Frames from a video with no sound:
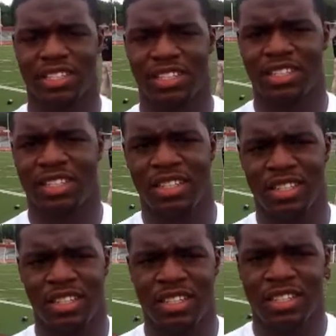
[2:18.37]
Right. And
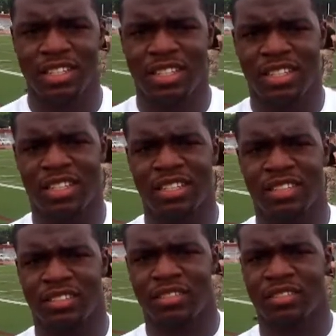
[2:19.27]
do you have a preference as
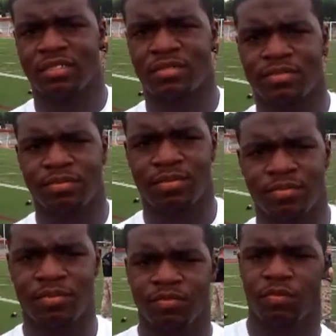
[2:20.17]
far as playing on the inside
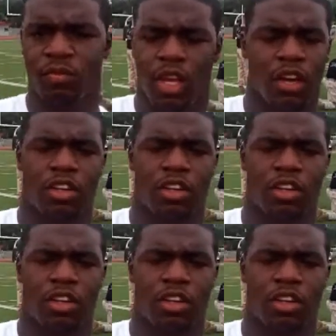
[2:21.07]
or the outside? In